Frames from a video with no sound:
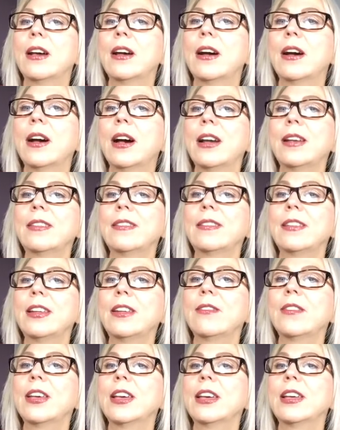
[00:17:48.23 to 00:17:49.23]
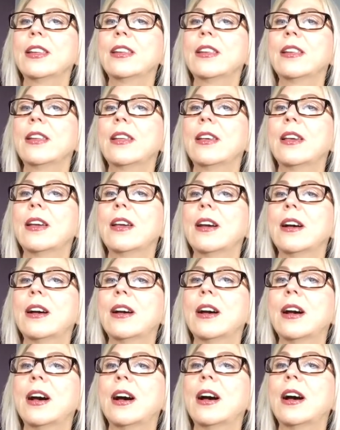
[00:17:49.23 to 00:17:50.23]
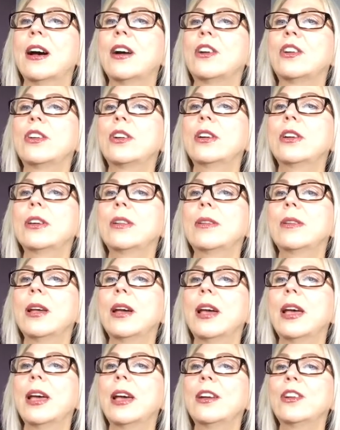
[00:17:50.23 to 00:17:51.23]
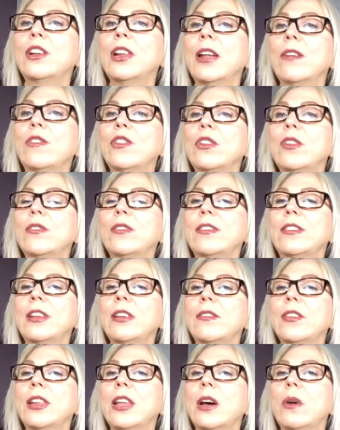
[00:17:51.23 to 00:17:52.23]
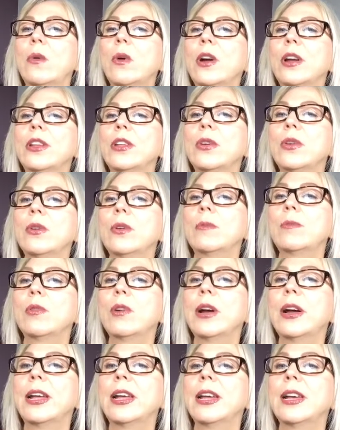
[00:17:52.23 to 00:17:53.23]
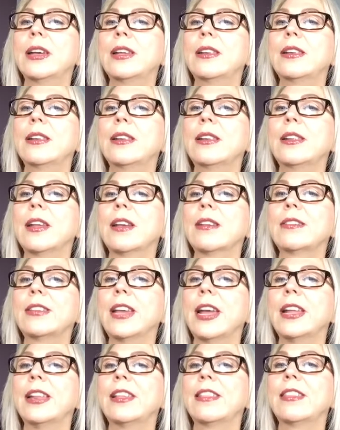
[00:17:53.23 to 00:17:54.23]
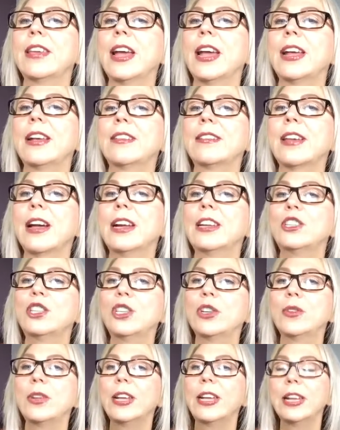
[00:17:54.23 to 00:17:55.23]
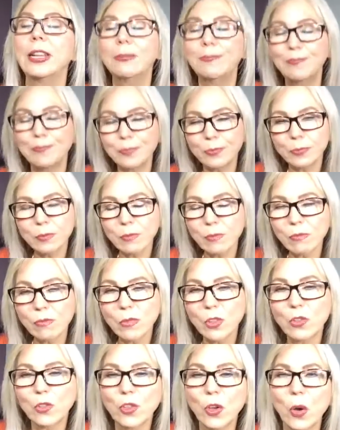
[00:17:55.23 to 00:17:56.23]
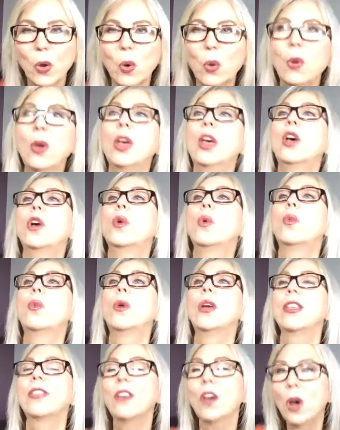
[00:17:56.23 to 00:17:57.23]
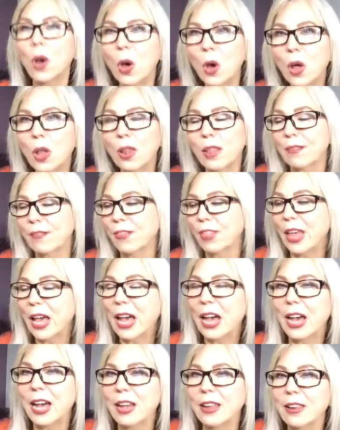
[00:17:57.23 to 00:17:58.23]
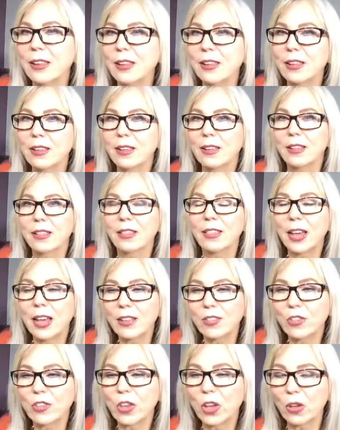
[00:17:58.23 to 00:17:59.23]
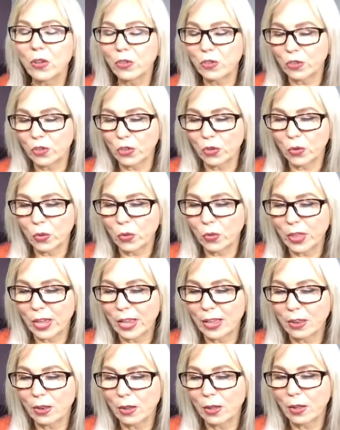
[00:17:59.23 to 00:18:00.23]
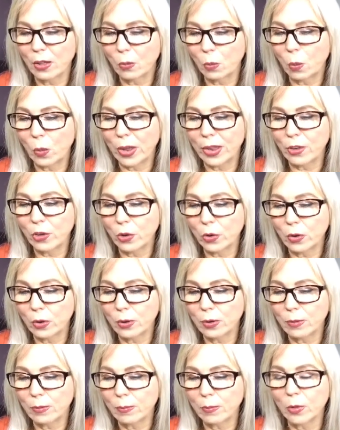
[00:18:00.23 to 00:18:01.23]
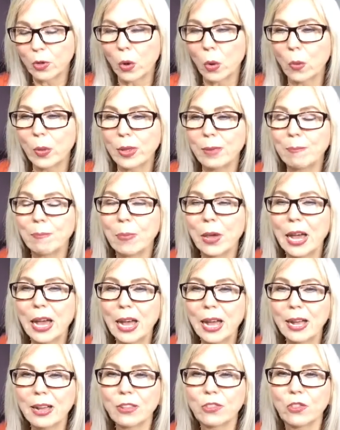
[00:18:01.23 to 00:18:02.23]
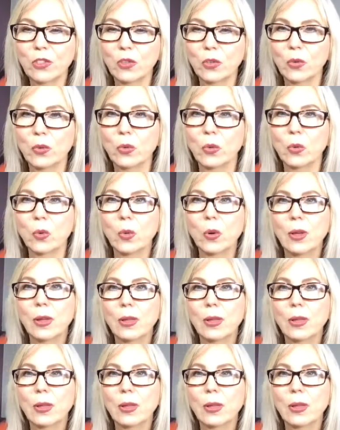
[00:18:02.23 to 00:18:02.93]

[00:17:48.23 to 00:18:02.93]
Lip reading: Hi, Stephen. Good afternoon, Stephen. How are you? Brian? Yes, Katie, thanks. Hi, Judy. So with all of that, that tells you that when you're going back to